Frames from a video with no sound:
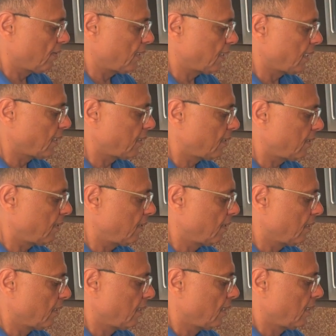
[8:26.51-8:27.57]
Once it
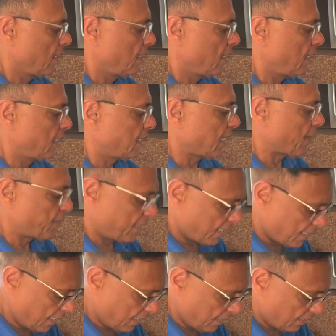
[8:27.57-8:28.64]
stops
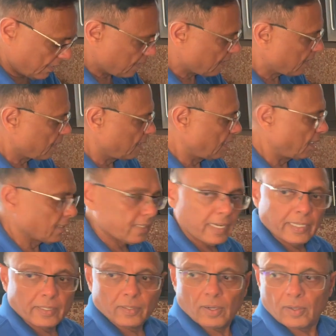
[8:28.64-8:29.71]
sizzling, it's
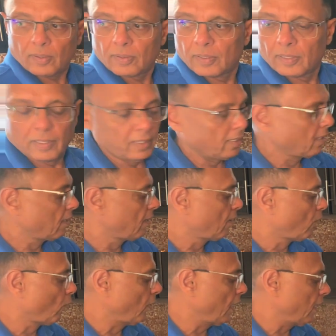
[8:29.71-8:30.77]
ready to go.
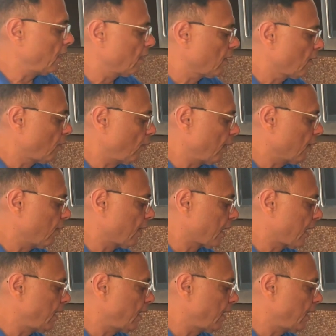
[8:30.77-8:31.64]
We're